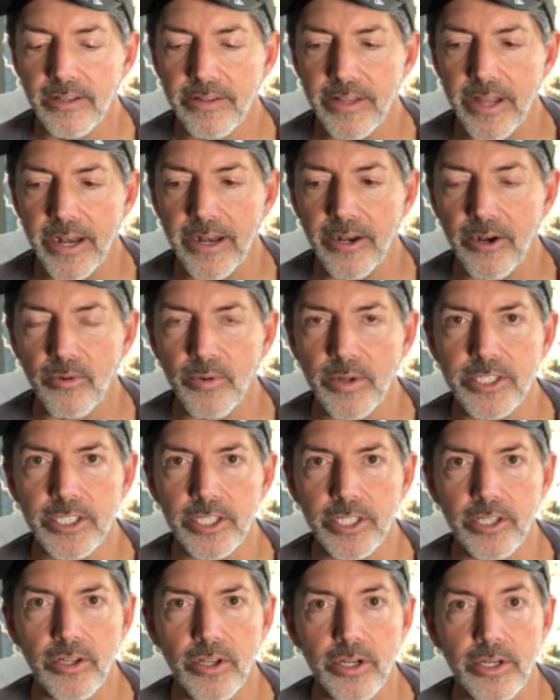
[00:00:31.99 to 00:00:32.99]

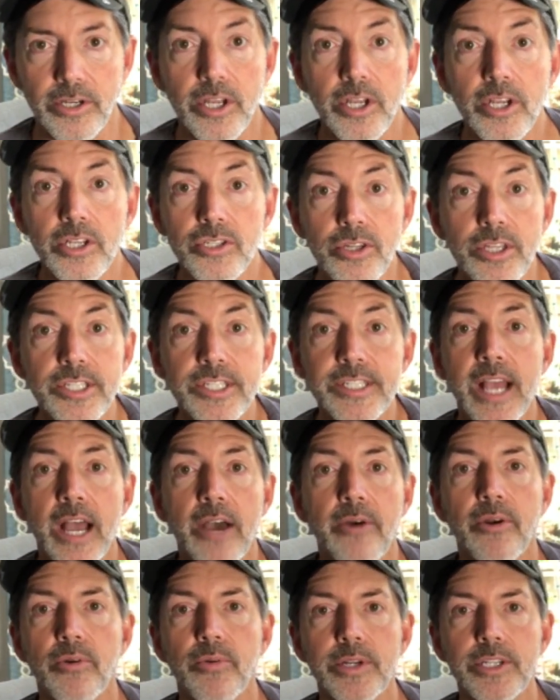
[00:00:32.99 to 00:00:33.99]
originally looked. So this is
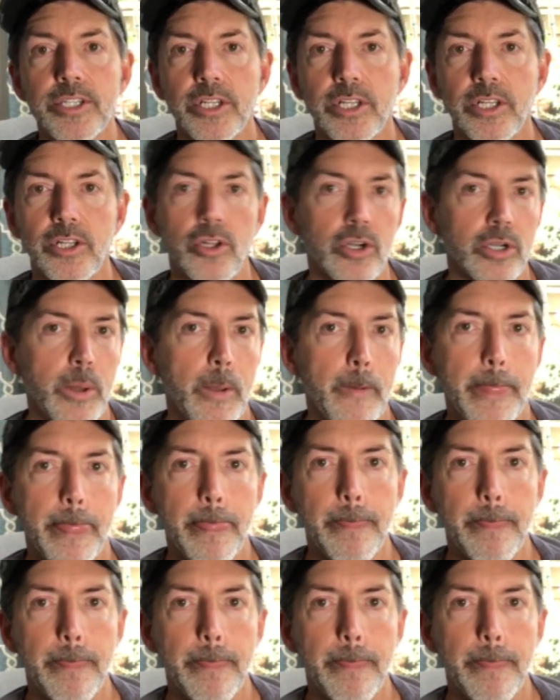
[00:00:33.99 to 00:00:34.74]
how it originally looked.